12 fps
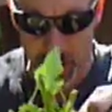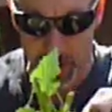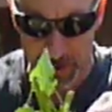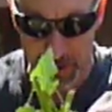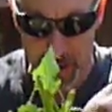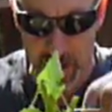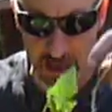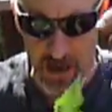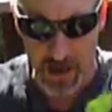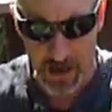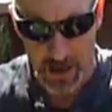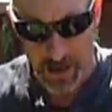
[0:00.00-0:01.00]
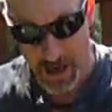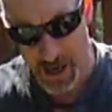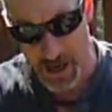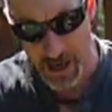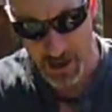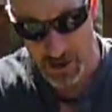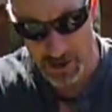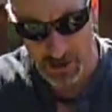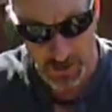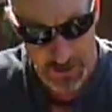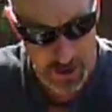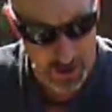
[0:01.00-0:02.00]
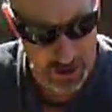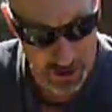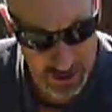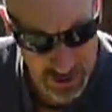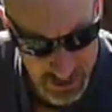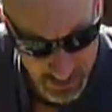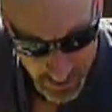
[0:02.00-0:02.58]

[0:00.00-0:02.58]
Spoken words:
in our tea. And you can use them in your cooking as